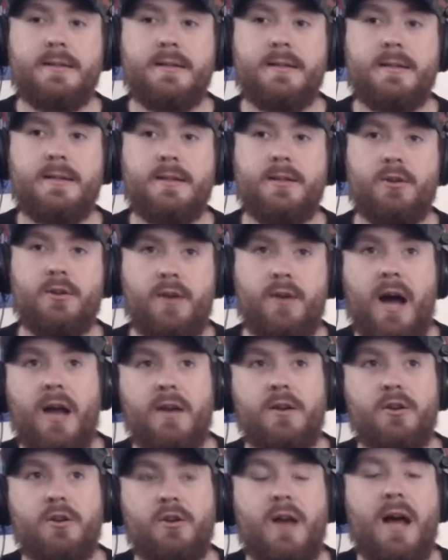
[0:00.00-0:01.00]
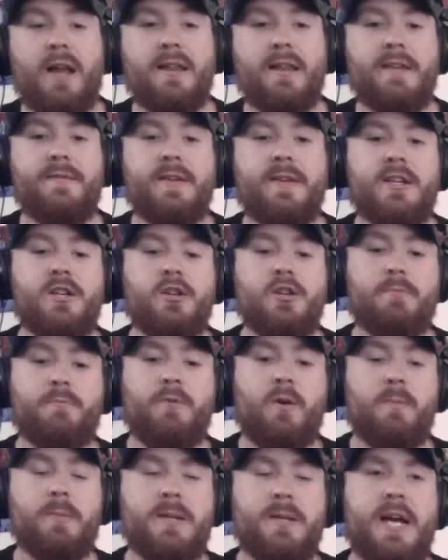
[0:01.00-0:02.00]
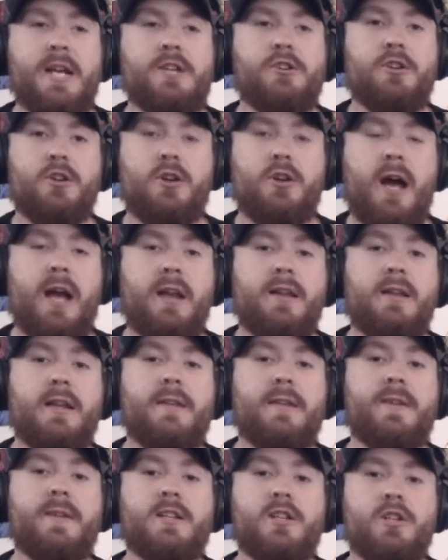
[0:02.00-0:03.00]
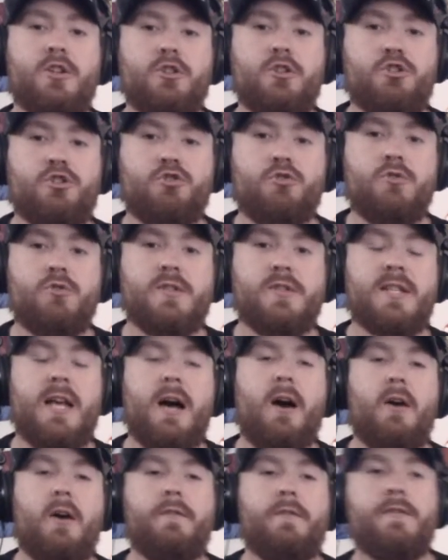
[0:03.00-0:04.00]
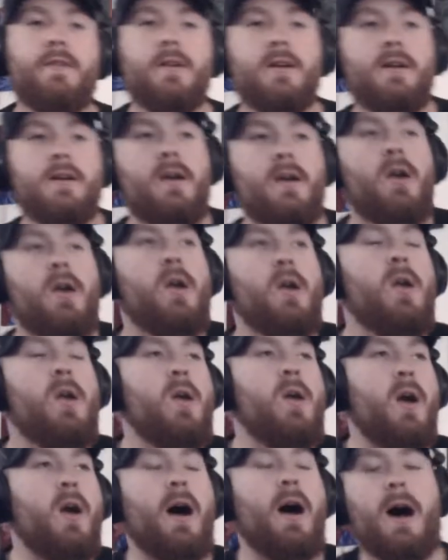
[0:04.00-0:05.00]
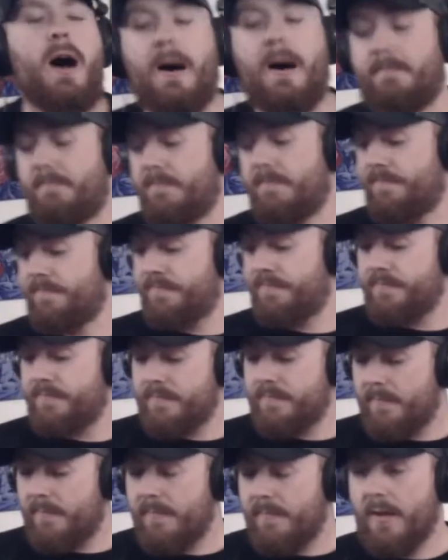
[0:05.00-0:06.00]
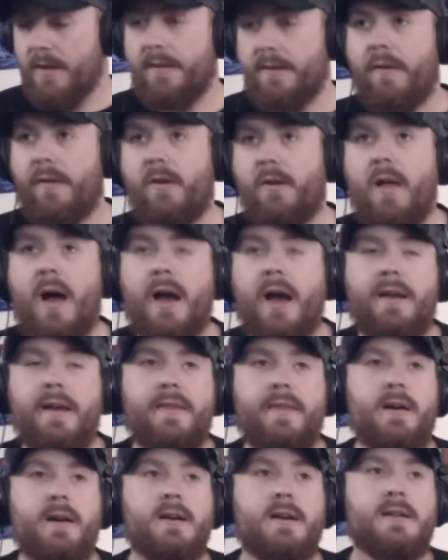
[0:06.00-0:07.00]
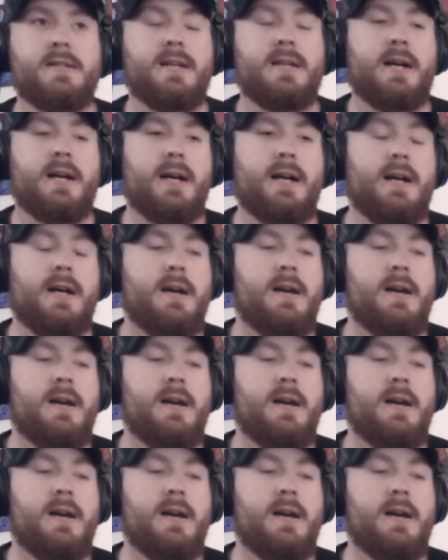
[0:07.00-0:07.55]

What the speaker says: You're not living to your full potential. You're not living to your true self. Another line in there is, all